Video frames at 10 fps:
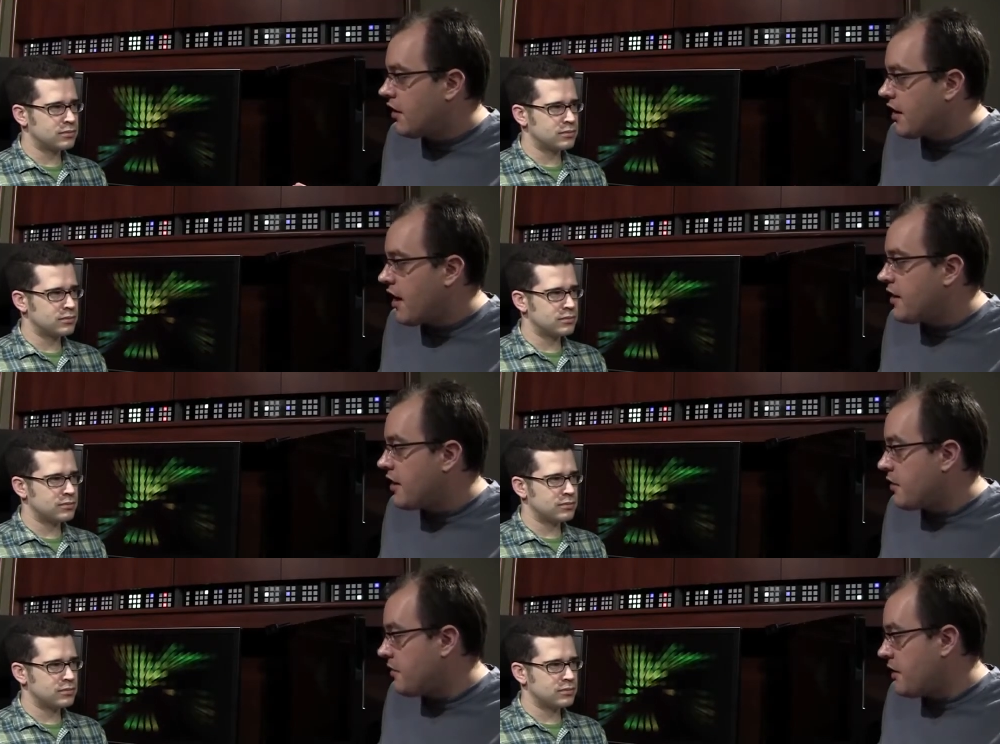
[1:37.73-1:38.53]
Speaker 1: a guy
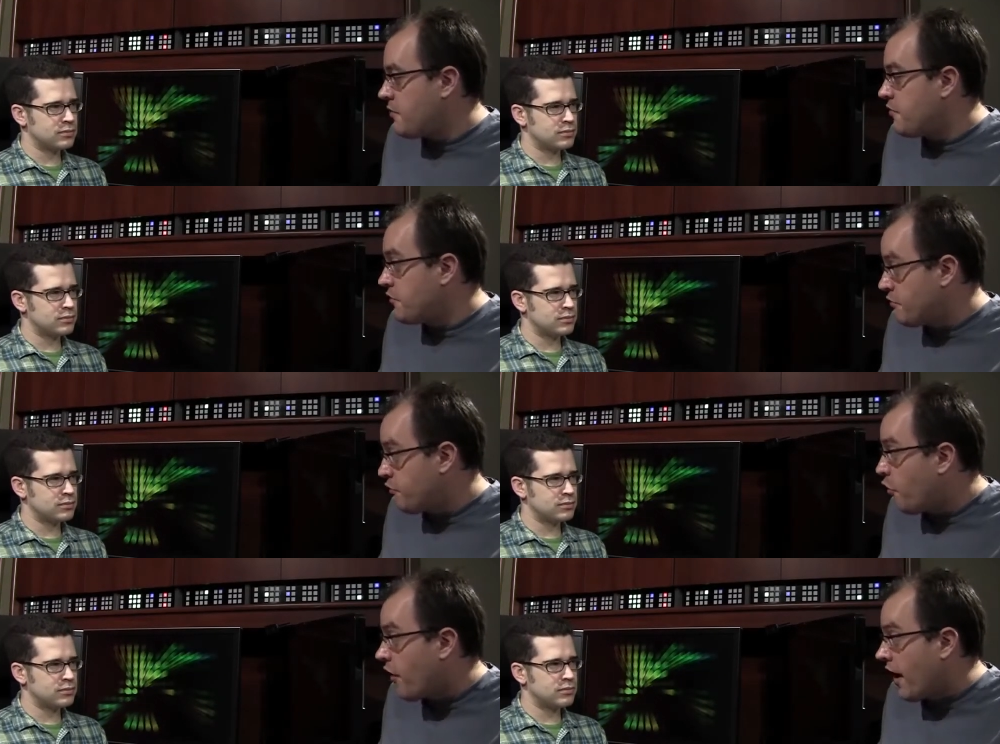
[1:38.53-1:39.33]
named the name of
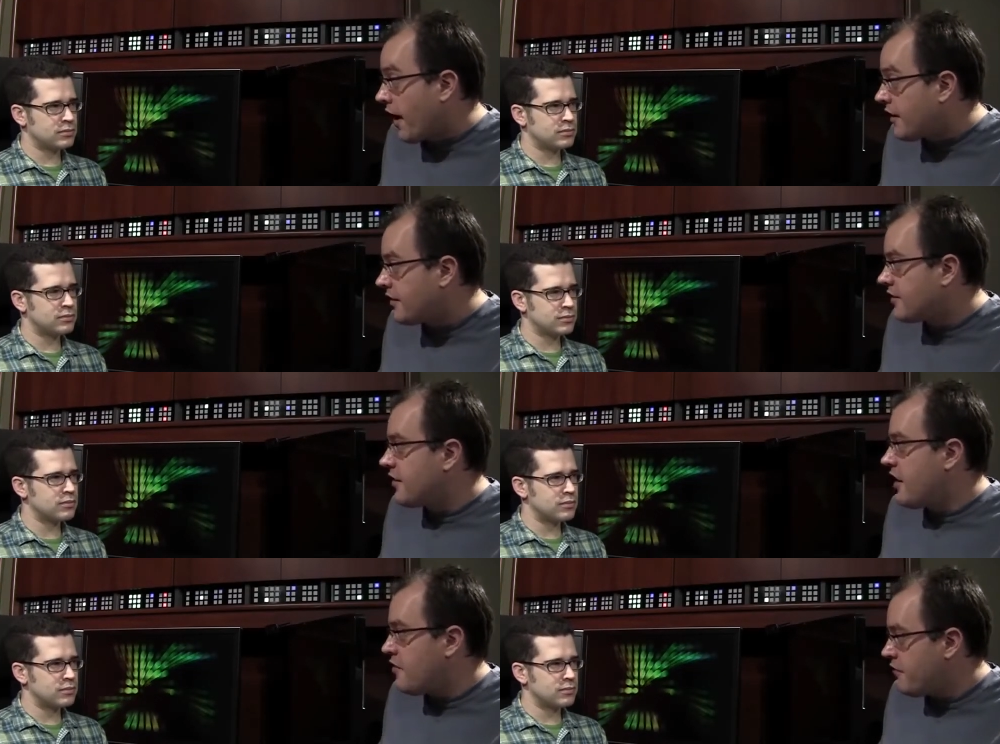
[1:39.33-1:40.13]
Dvorak
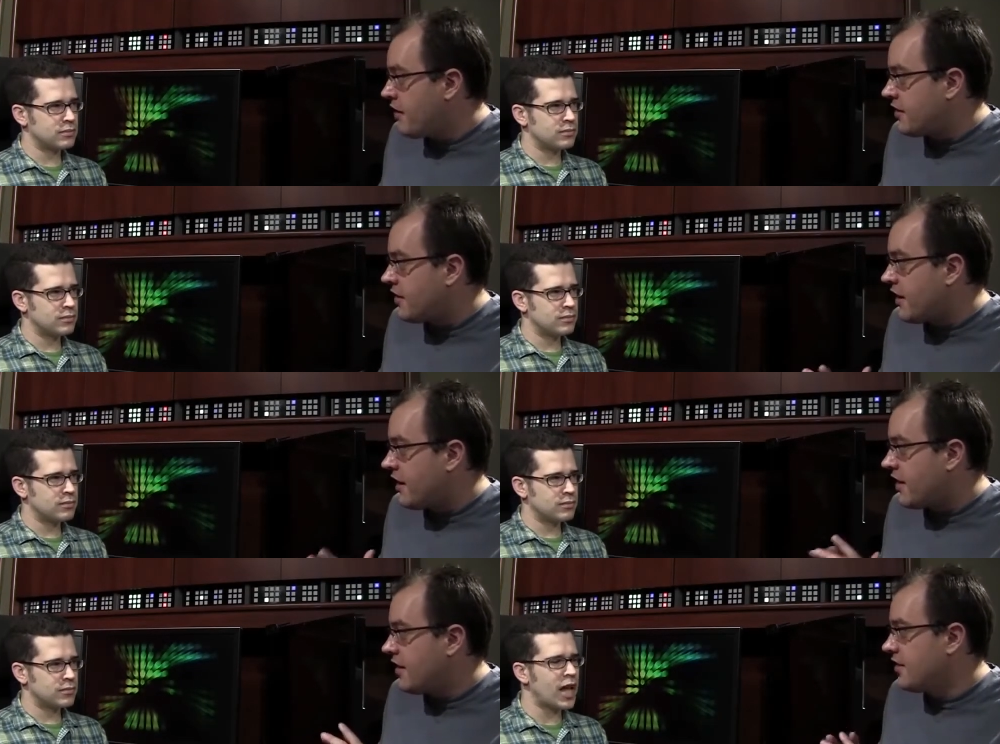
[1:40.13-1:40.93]
invented
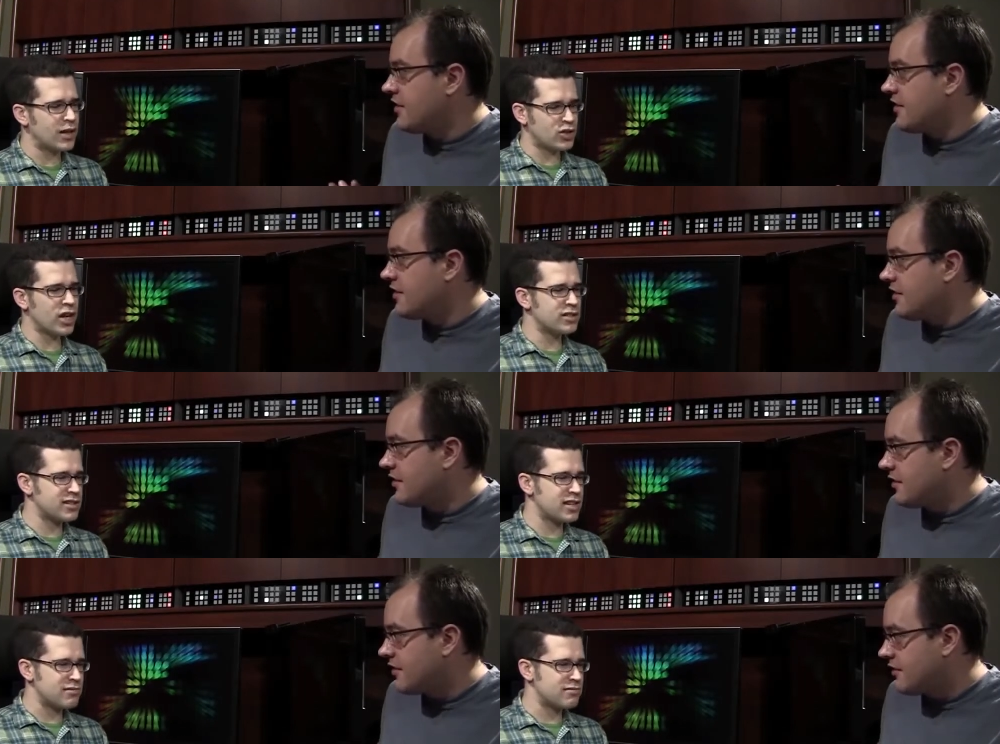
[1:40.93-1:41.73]
a not John
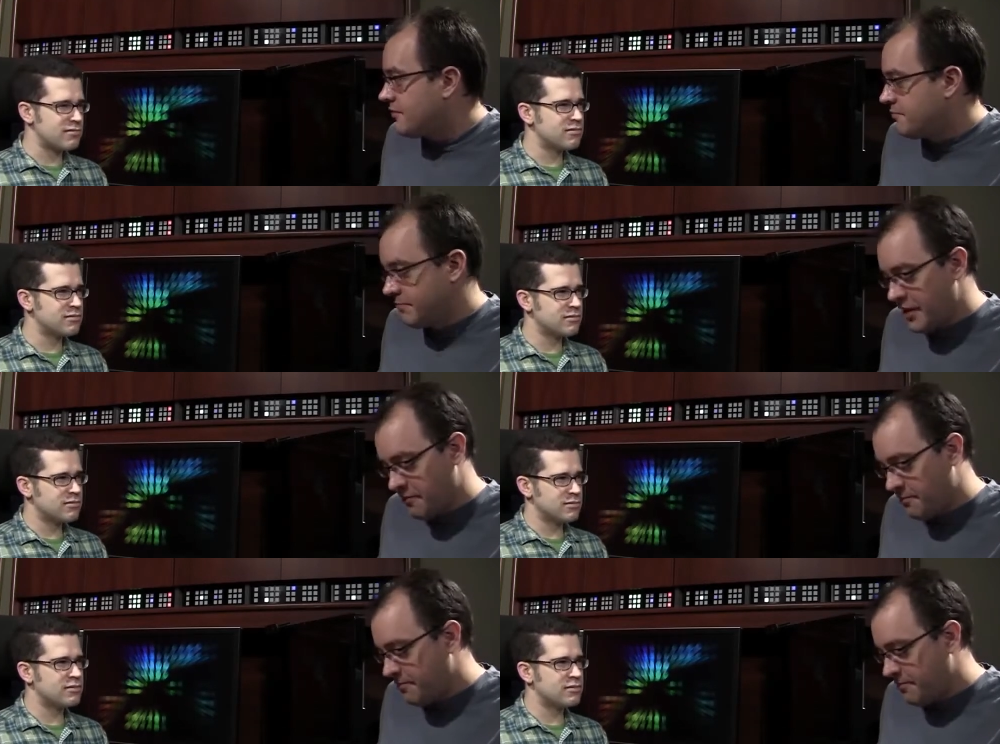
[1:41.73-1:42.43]
C. Yeah,